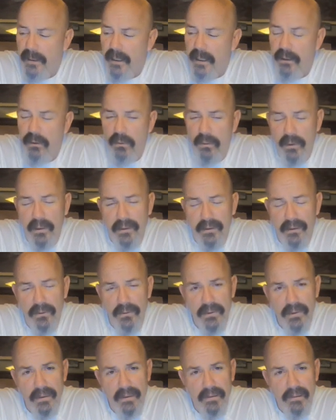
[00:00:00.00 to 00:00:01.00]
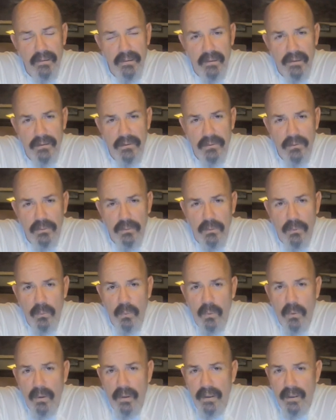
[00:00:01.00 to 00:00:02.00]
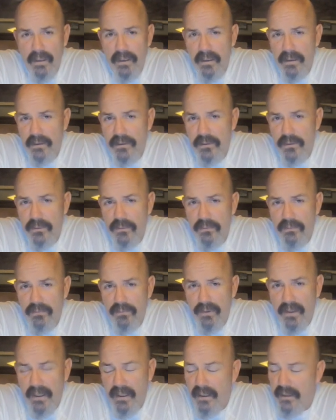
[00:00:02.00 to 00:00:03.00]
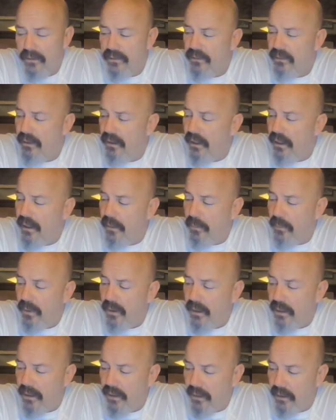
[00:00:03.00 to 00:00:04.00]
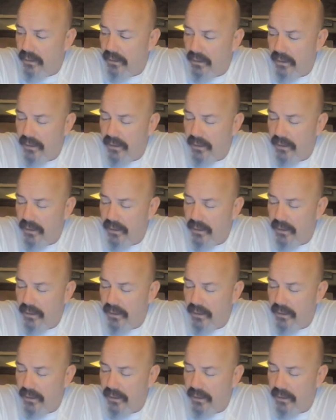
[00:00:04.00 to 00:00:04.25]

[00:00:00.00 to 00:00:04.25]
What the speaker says: I don't like using a 6:2 to 1. I think it's too fast on my